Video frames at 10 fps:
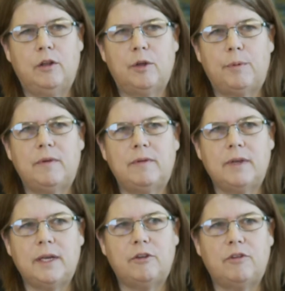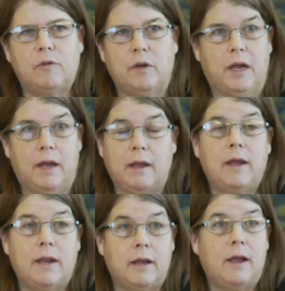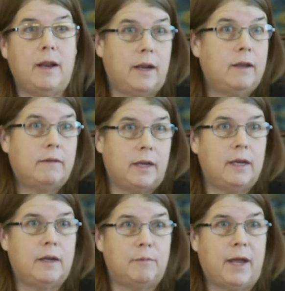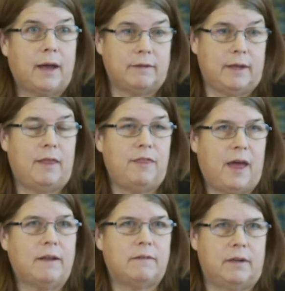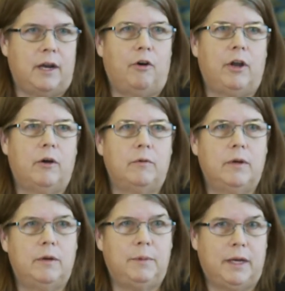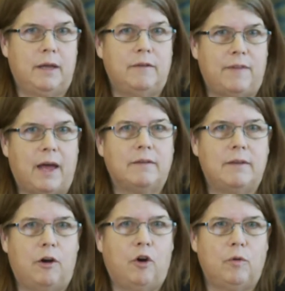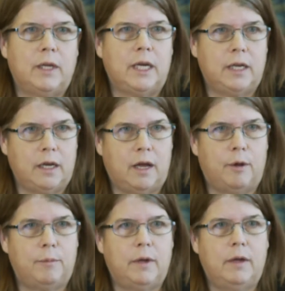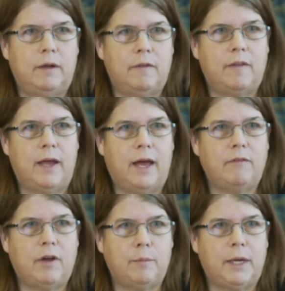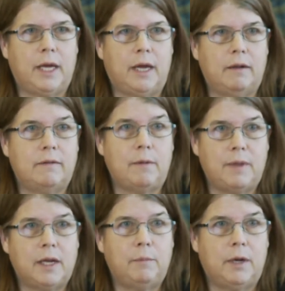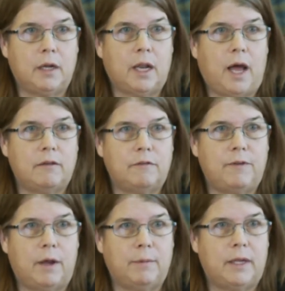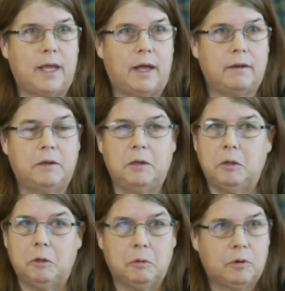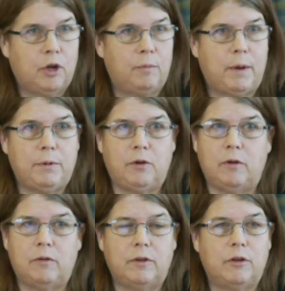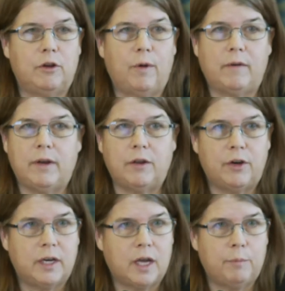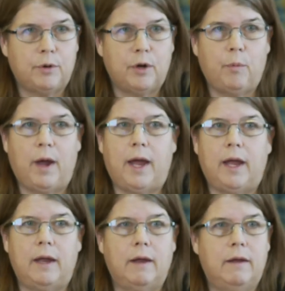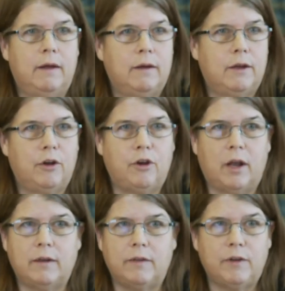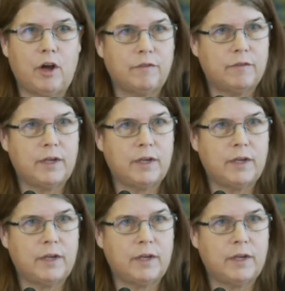the percentage of it, and it is an income tax in that scenario, because if that's their only income that they have coming in, same thing in a middle class family that you know, maybe you still, you don't have any other income put away, you know, you're not living off of